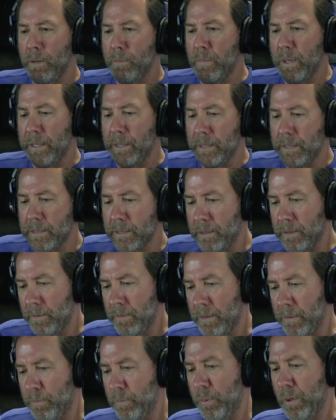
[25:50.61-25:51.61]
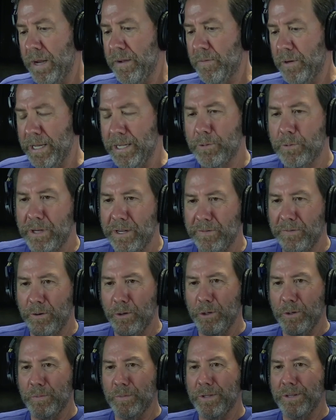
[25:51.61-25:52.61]
because the private equity
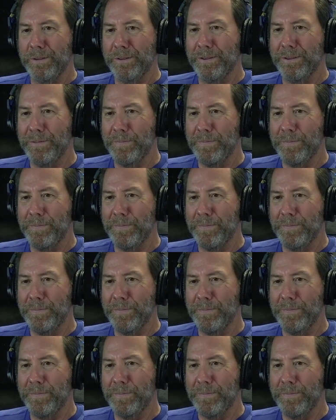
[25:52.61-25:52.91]
firms